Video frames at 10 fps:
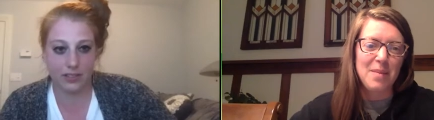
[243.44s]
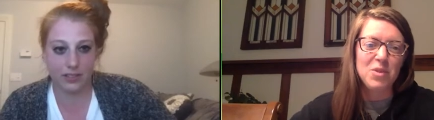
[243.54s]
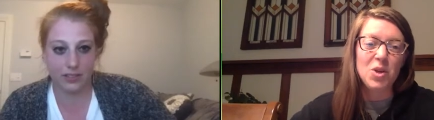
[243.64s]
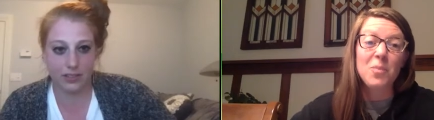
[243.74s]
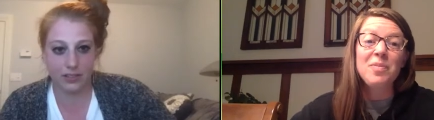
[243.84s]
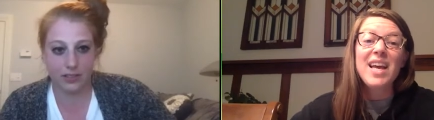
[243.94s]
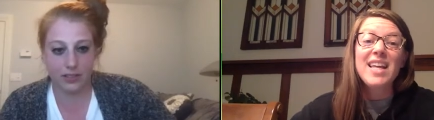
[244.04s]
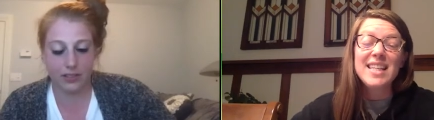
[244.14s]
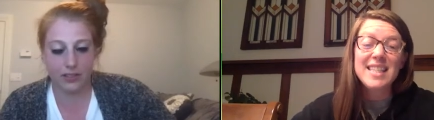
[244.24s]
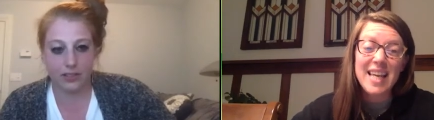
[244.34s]
Speaker 1: So
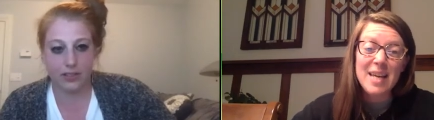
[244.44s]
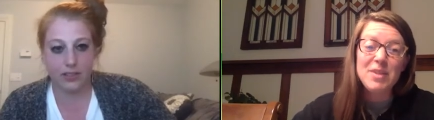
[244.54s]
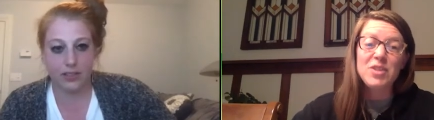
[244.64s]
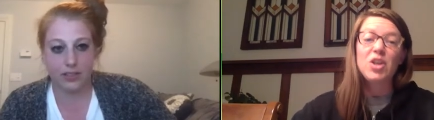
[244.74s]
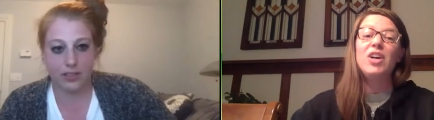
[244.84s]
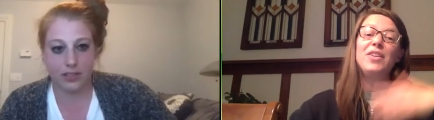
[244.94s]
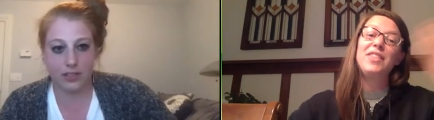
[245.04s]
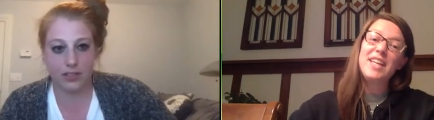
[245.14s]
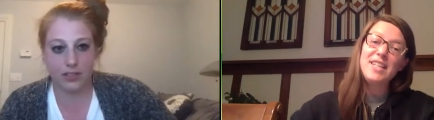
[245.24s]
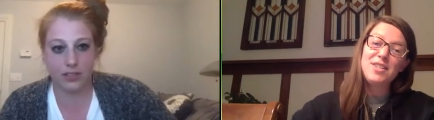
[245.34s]
this game is called
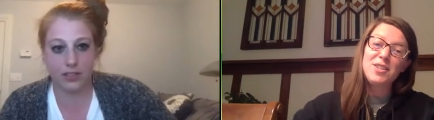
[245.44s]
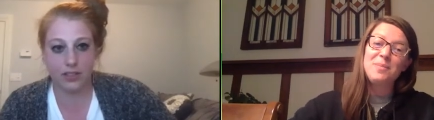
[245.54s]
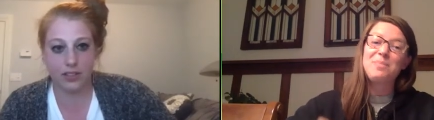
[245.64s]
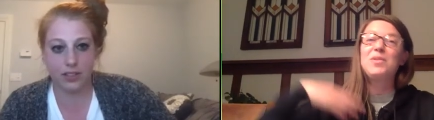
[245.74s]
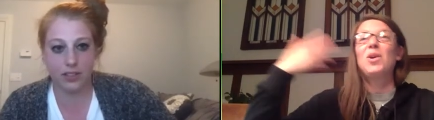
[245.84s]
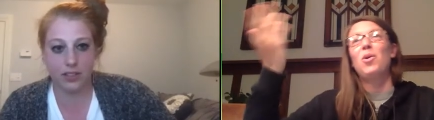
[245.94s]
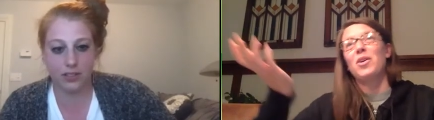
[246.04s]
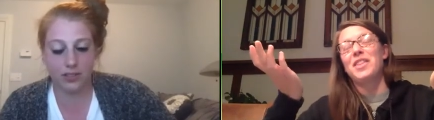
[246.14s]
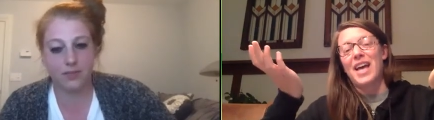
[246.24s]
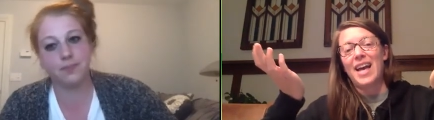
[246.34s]
This or
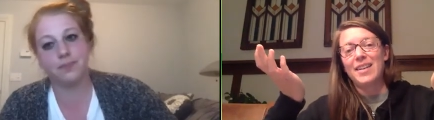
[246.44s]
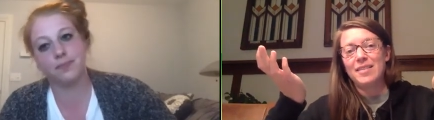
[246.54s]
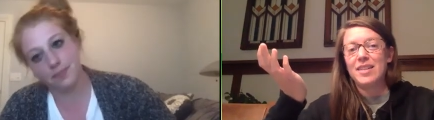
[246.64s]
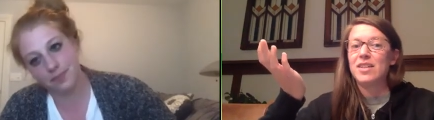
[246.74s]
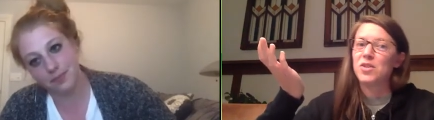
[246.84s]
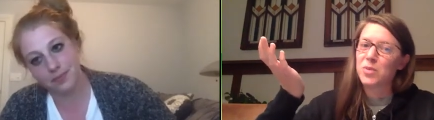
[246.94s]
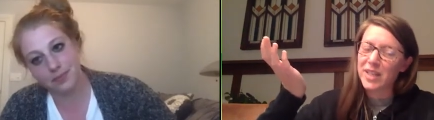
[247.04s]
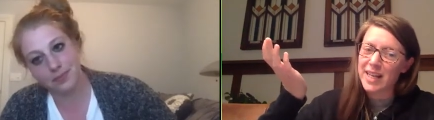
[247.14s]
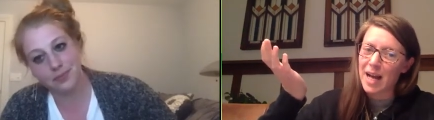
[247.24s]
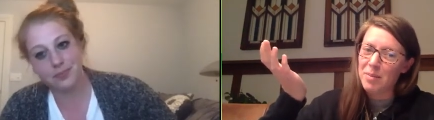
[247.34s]
That. It's really
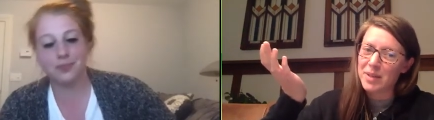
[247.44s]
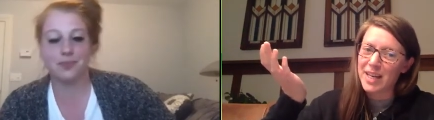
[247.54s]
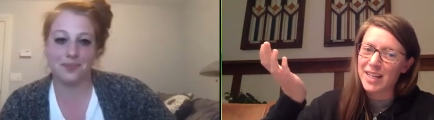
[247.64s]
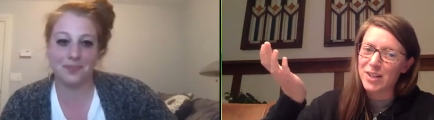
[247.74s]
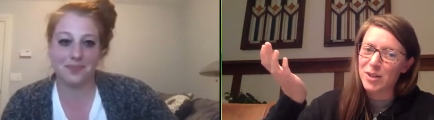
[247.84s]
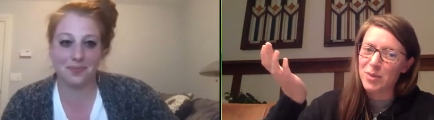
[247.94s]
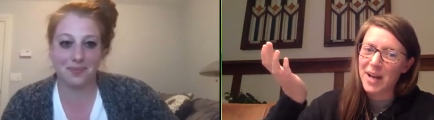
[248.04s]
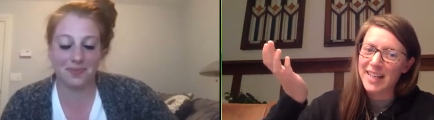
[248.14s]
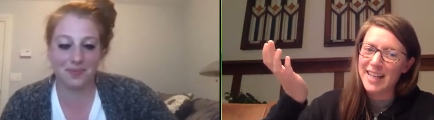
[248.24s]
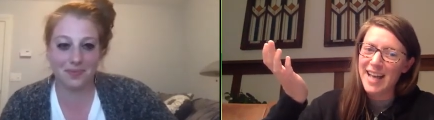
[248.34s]
complicated. Are you
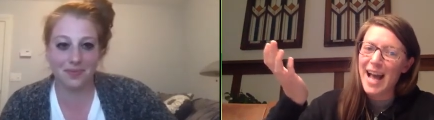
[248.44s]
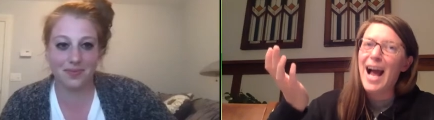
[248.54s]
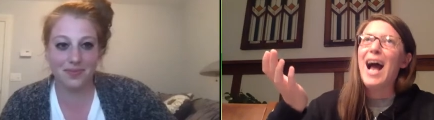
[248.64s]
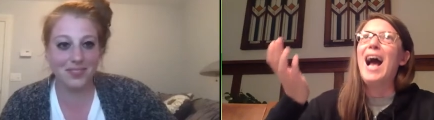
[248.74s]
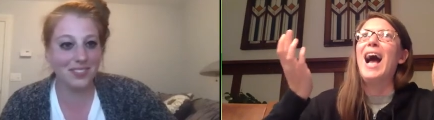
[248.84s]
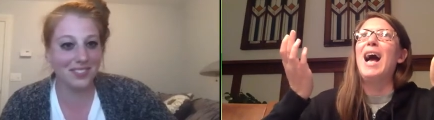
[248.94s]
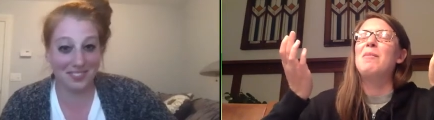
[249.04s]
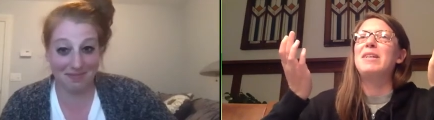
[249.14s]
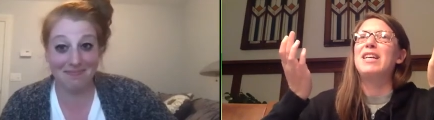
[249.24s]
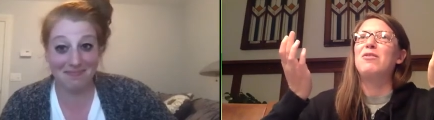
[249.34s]
ready? I'm
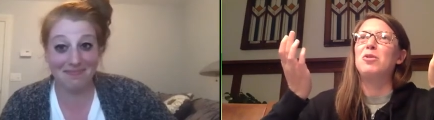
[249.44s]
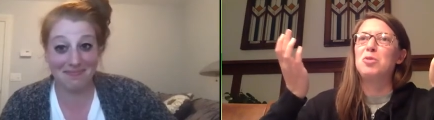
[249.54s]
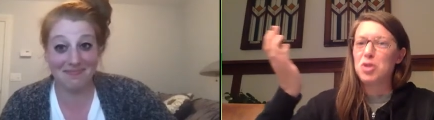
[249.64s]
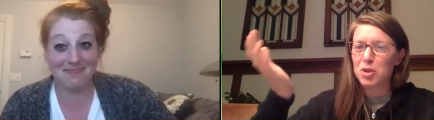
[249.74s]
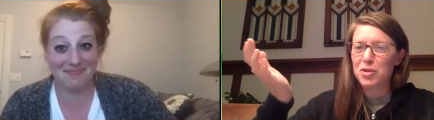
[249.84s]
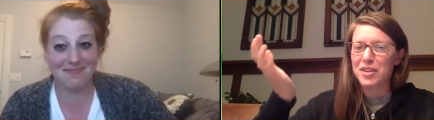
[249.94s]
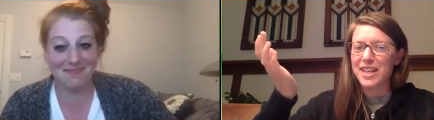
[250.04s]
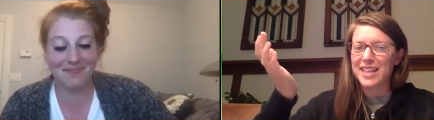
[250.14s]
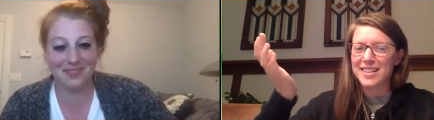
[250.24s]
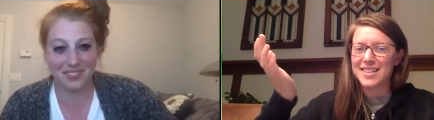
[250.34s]
going to give you two
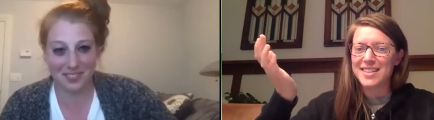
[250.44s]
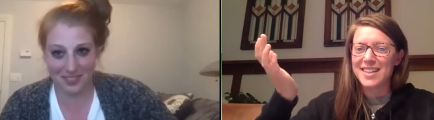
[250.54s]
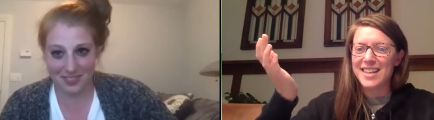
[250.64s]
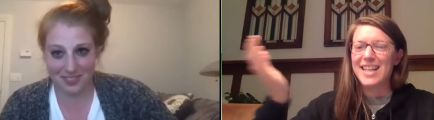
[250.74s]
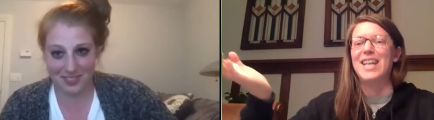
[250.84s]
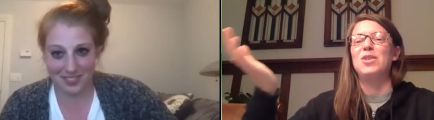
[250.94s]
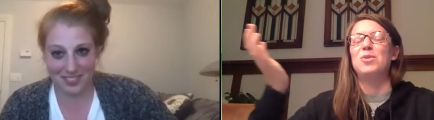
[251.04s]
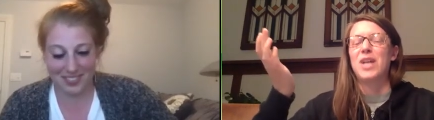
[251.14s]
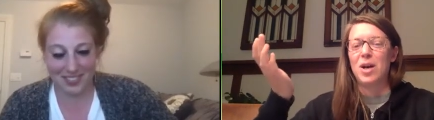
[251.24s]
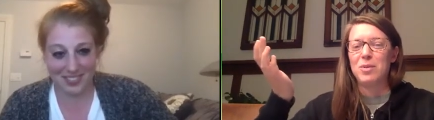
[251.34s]
things and you
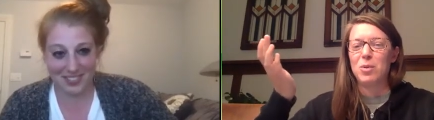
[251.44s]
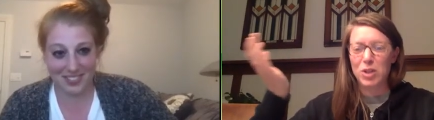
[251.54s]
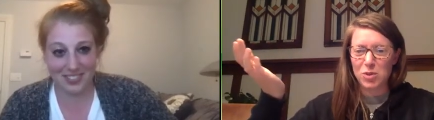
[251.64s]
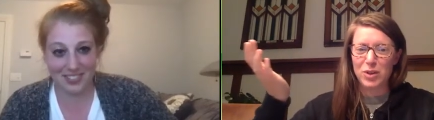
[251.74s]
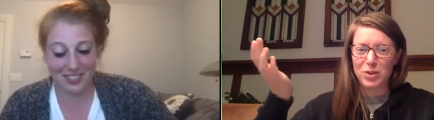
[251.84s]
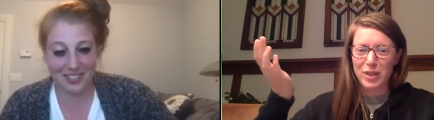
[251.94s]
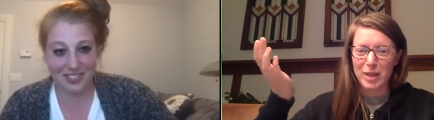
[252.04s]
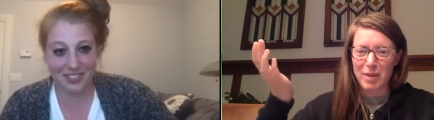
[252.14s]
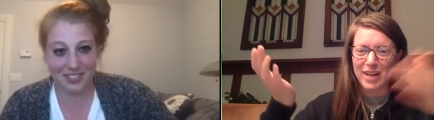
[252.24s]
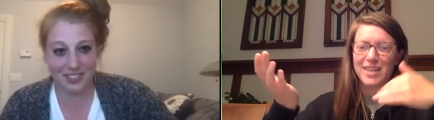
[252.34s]
tell me which one you like
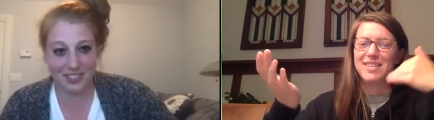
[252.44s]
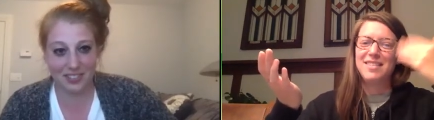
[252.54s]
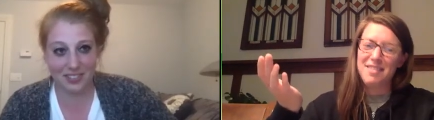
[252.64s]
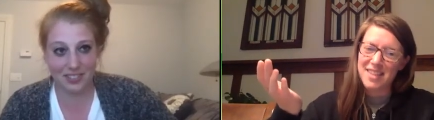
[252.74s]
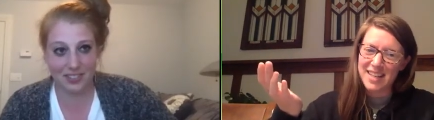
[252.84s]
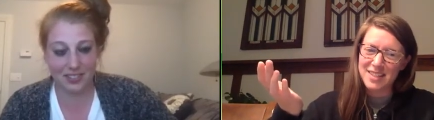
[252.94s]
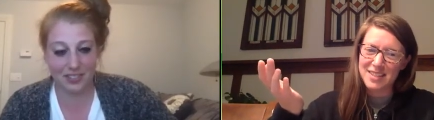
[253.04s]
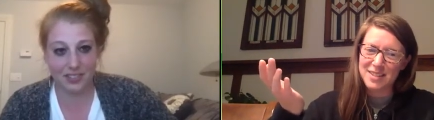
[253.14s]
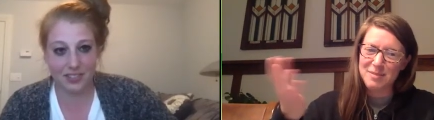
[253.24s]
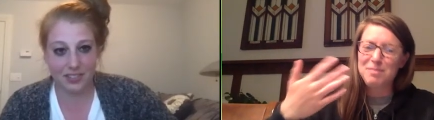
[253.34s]
better
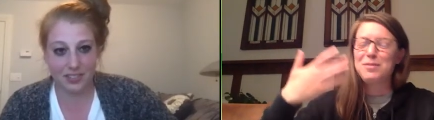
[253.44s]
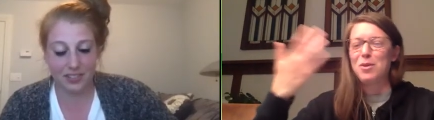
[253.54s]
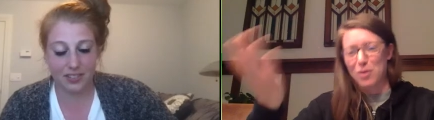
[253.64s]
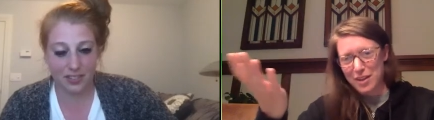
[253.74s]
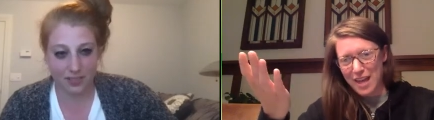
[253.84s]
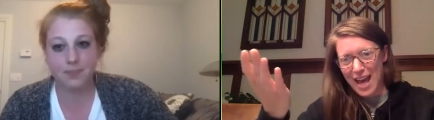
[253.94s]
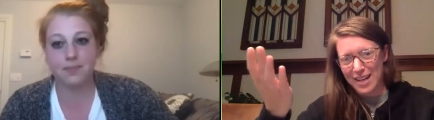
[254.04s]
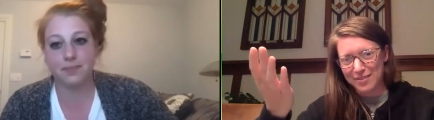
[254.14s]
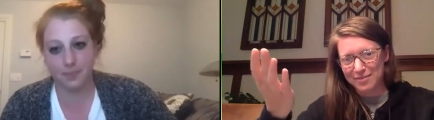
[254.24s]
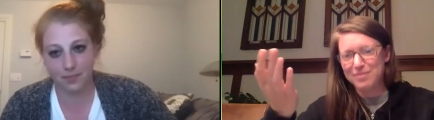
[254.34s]
this or that.
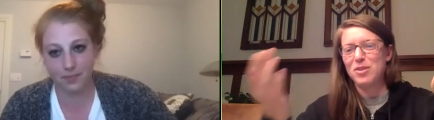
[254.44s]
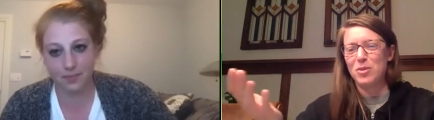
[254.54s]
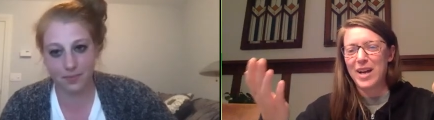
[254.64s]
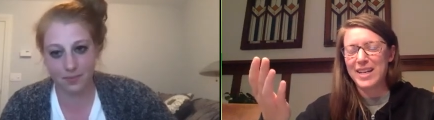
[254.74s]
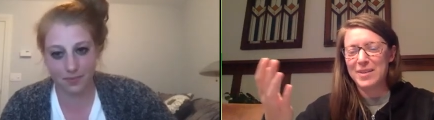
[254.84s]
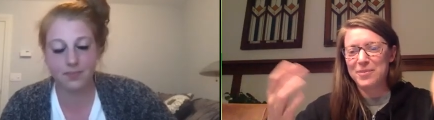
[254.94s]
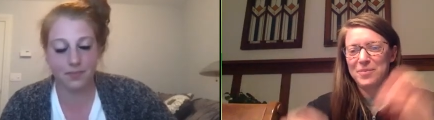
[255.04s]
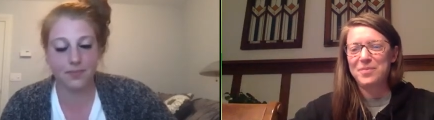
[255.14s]
You ready?